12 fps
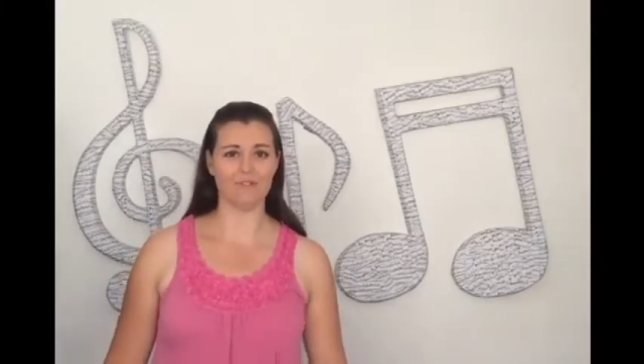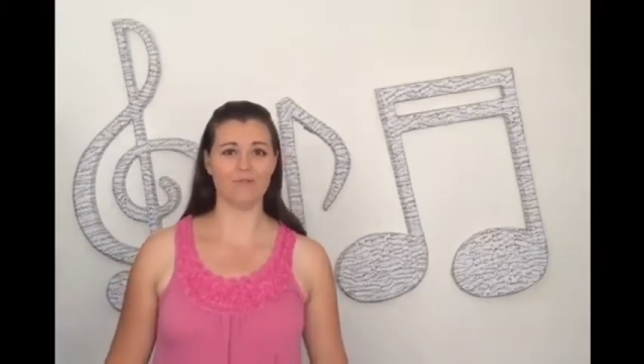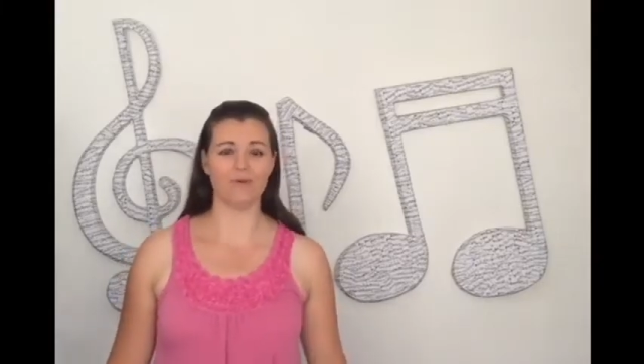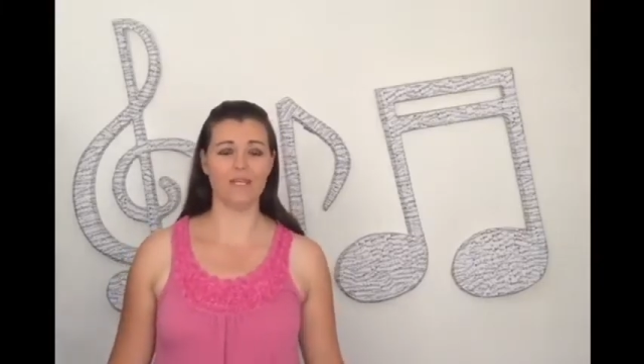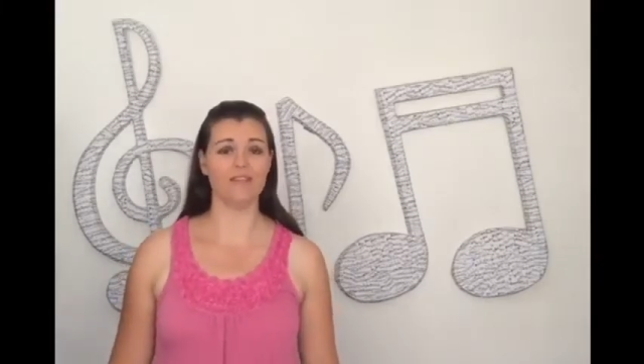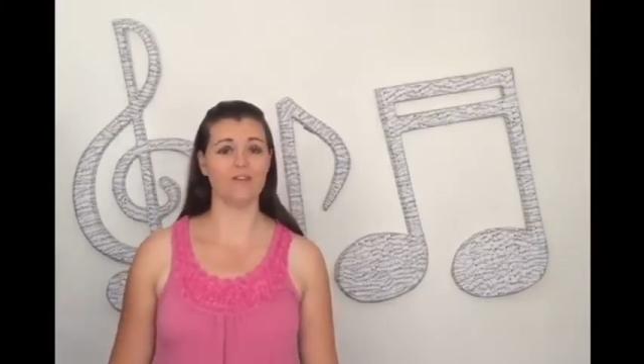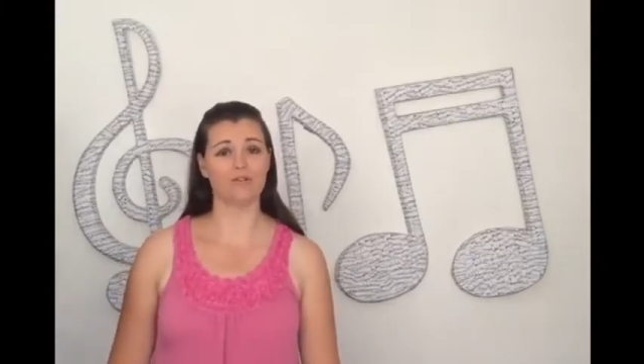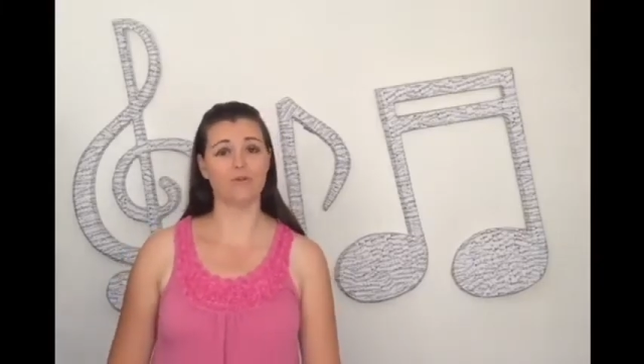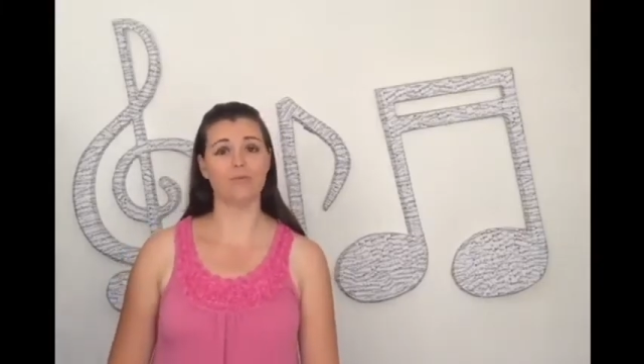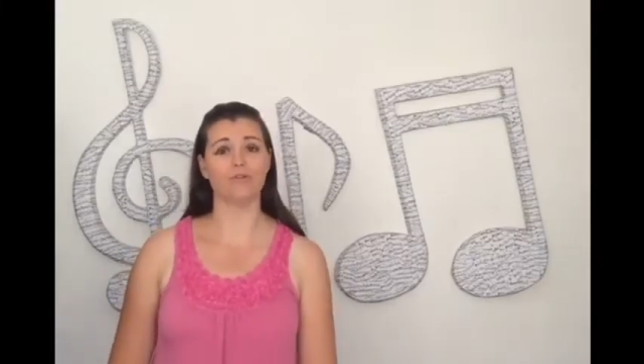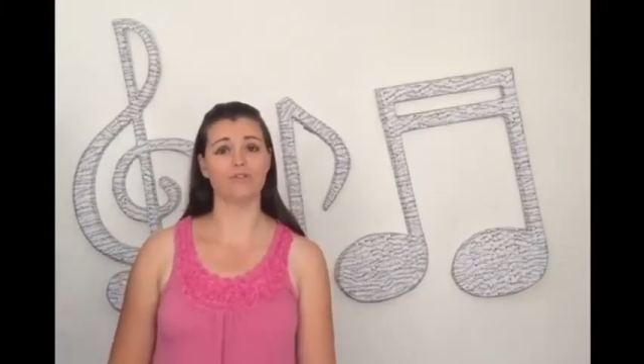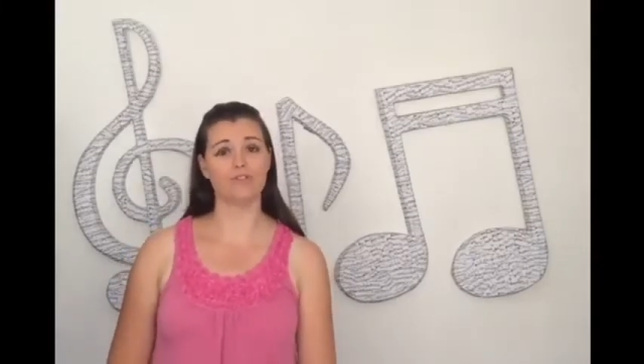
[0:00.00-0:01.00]
between the
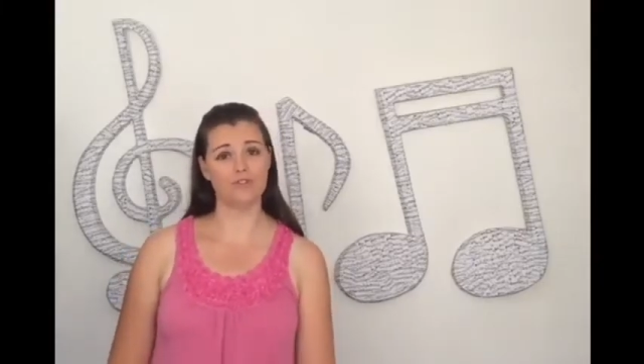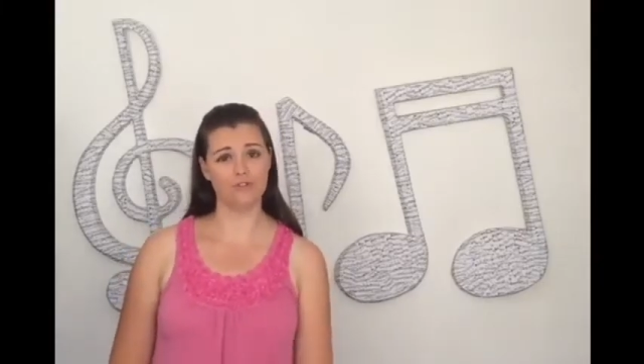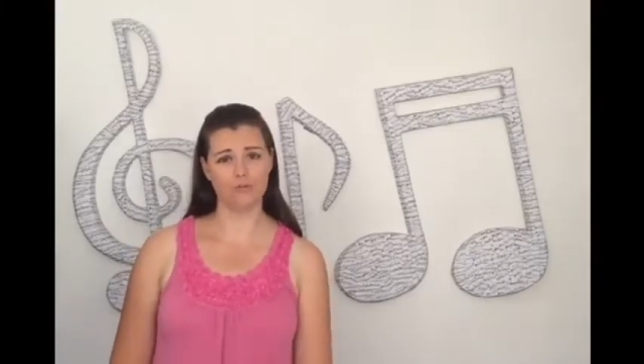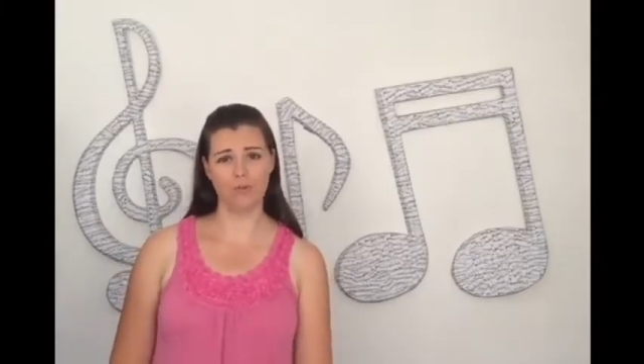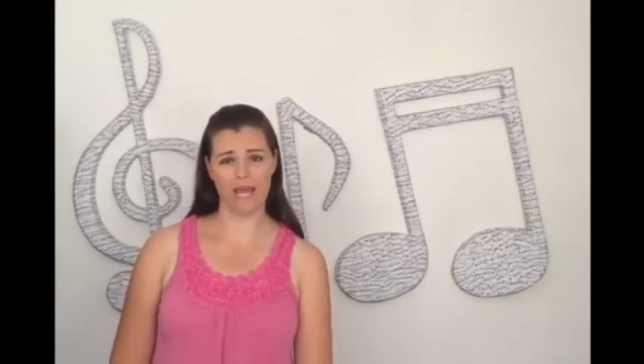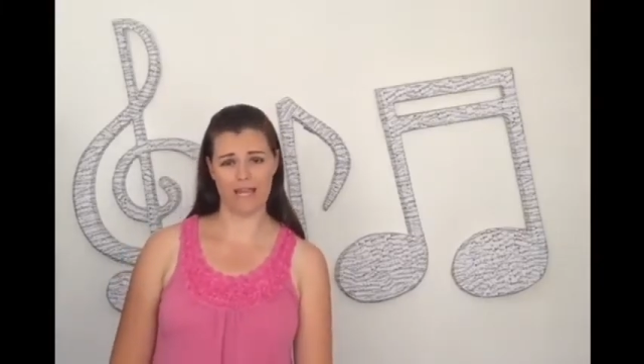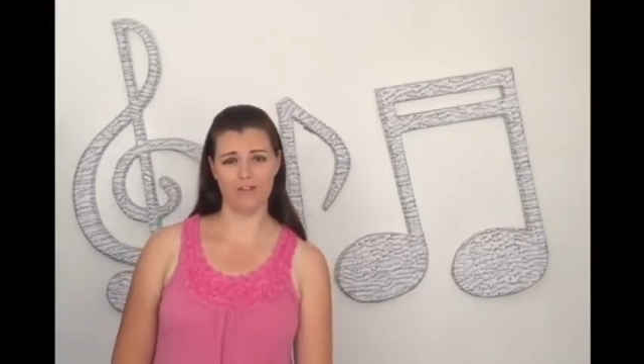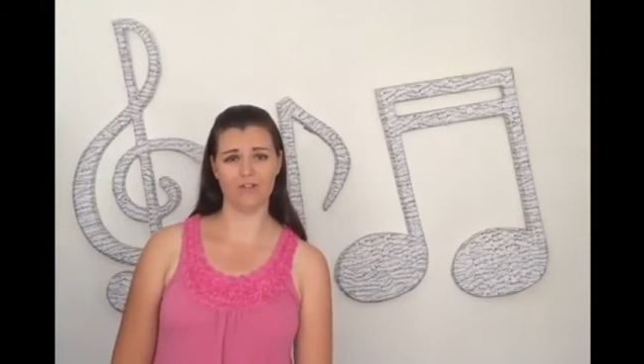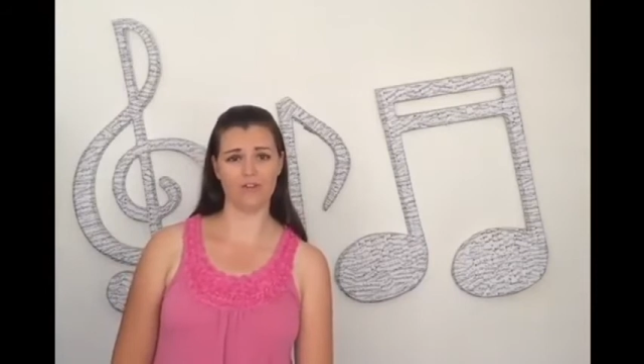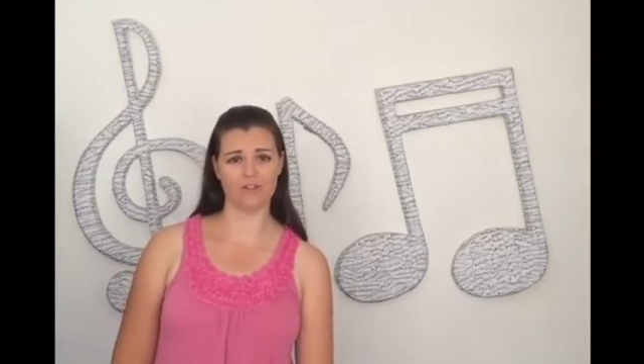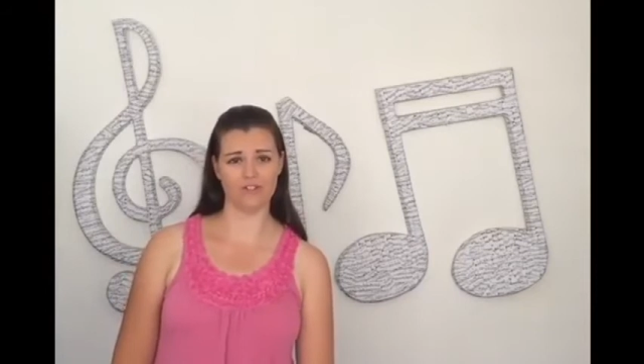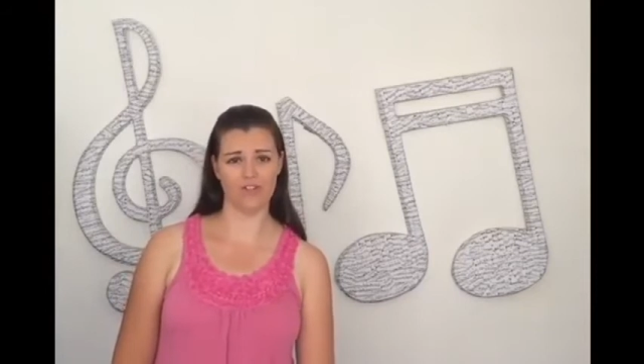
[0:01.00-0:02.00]
group of 2 black
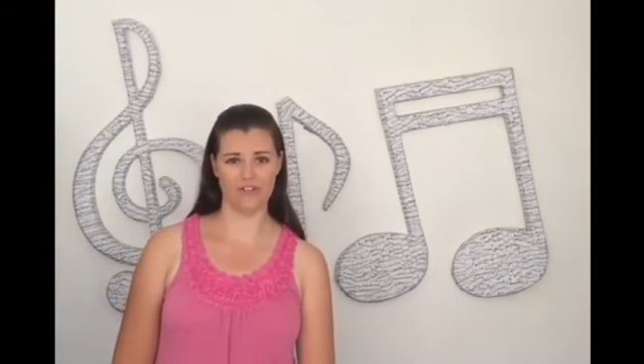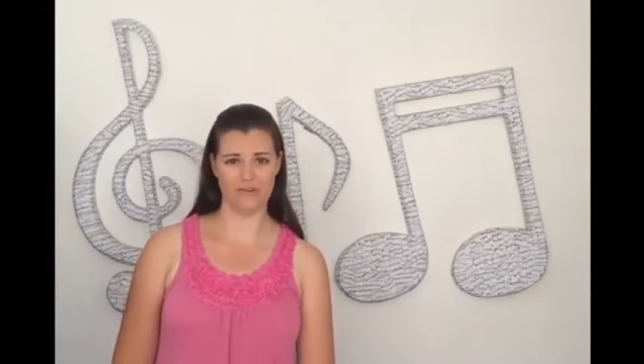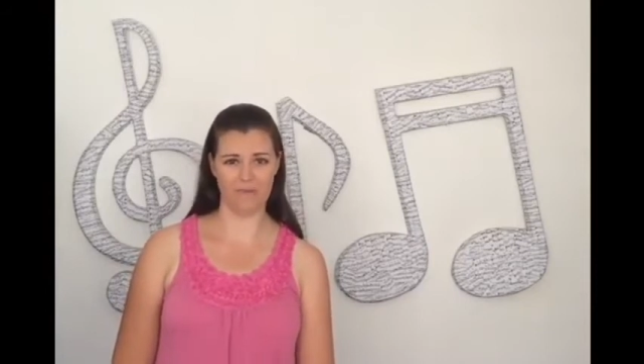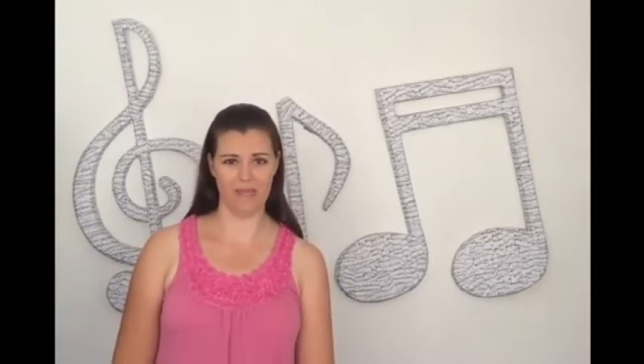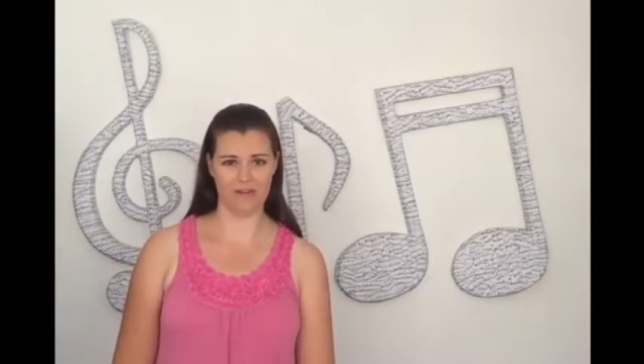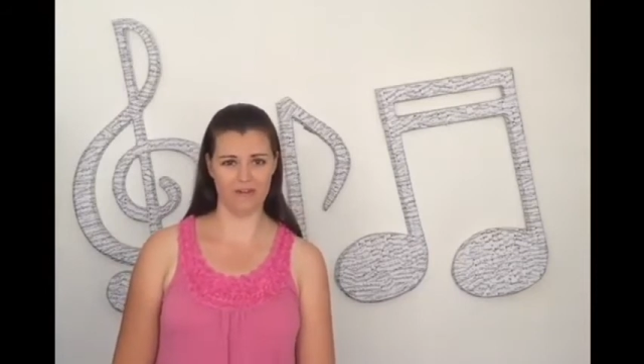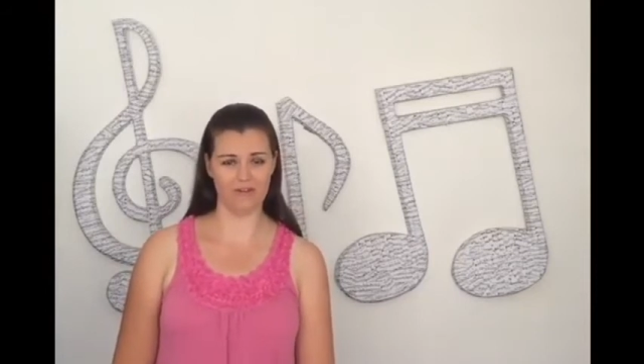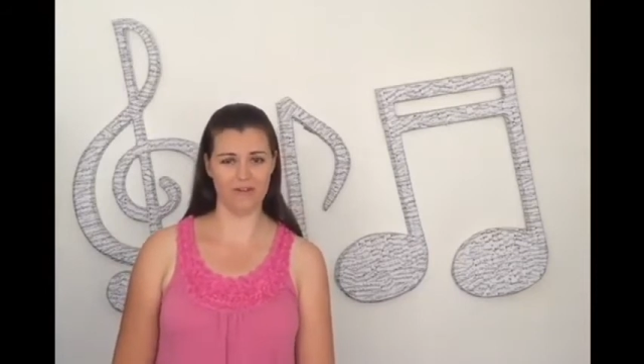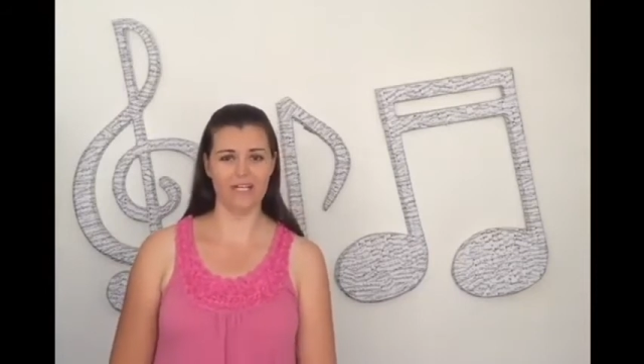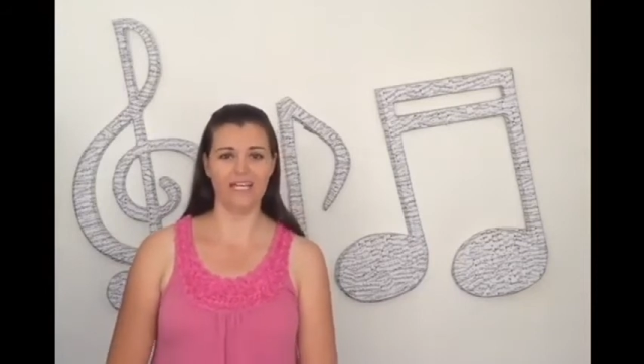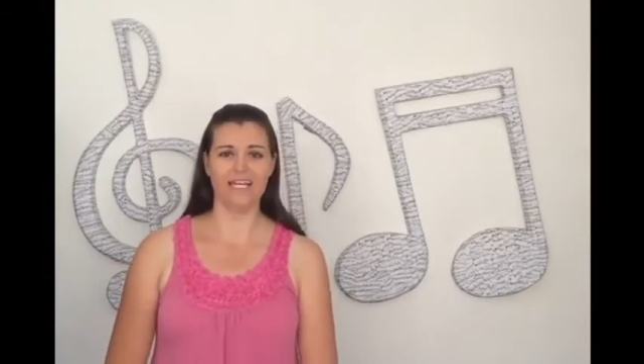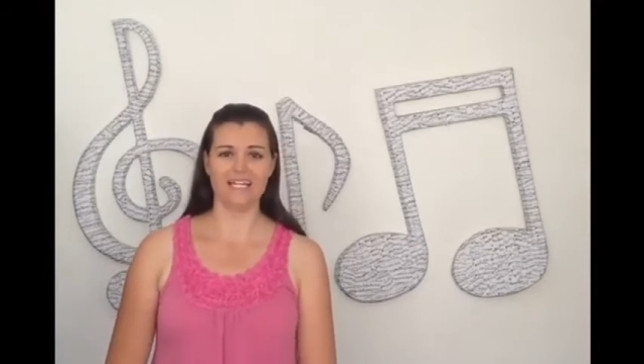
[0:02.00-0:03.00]
notes on the
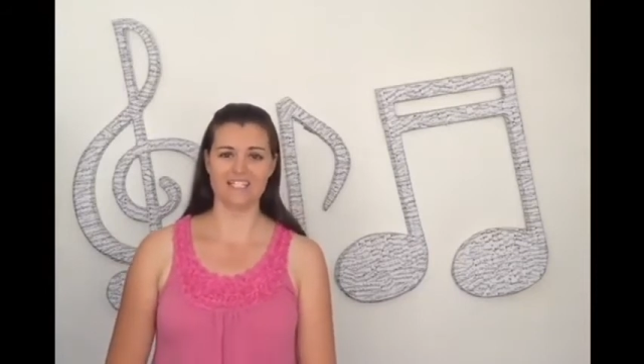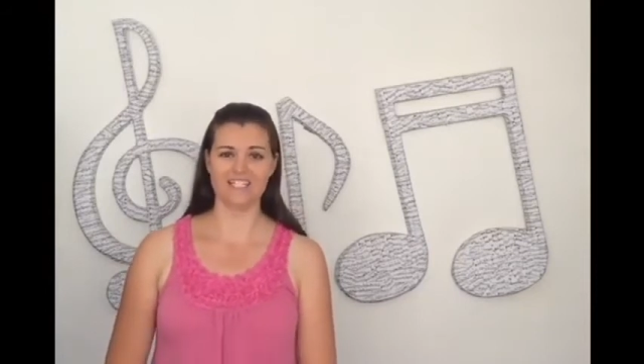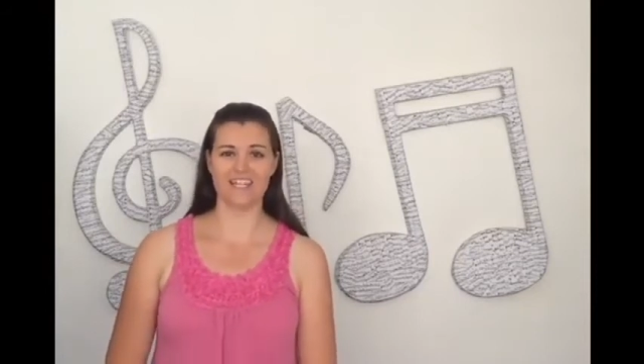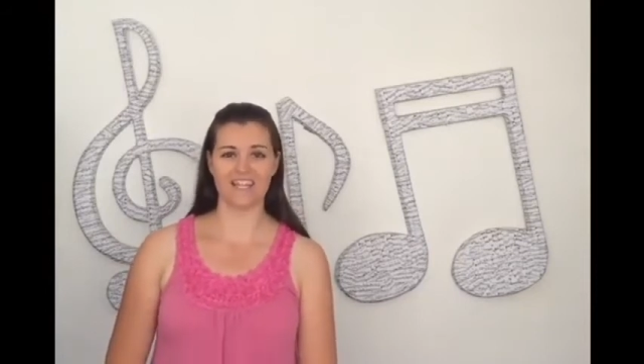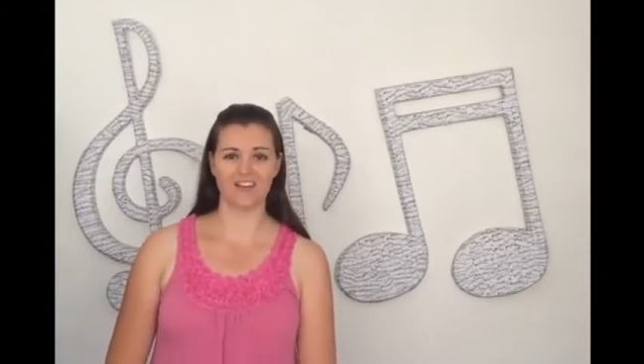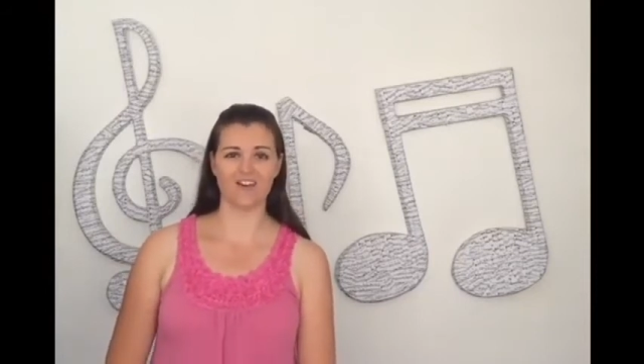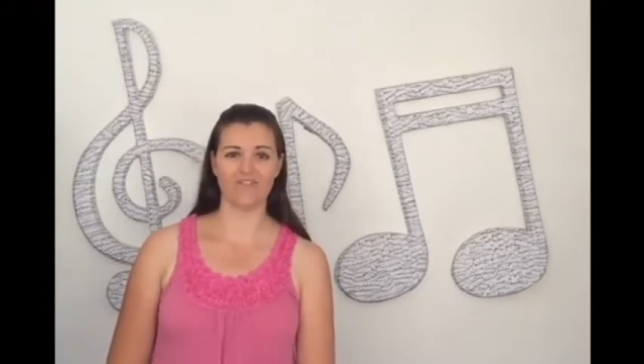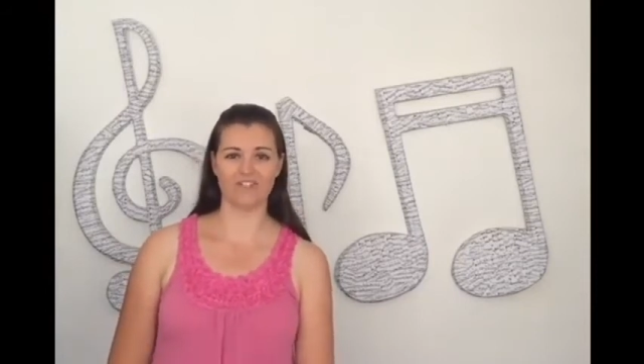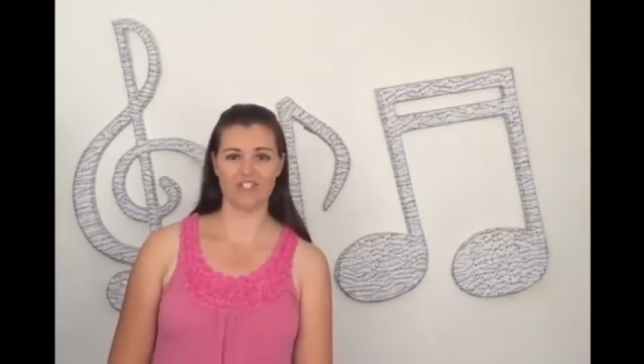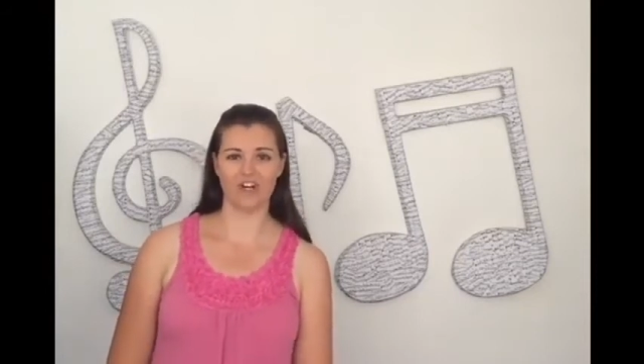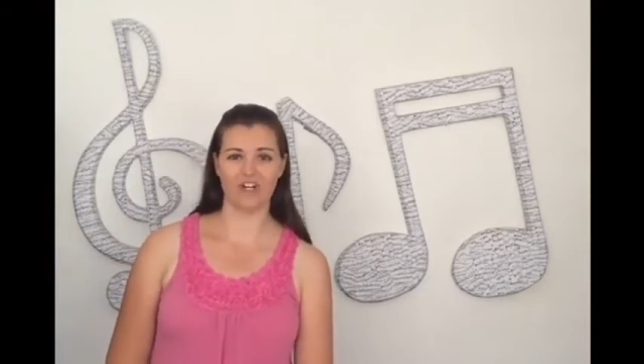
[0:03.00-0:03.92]
piano is to think of a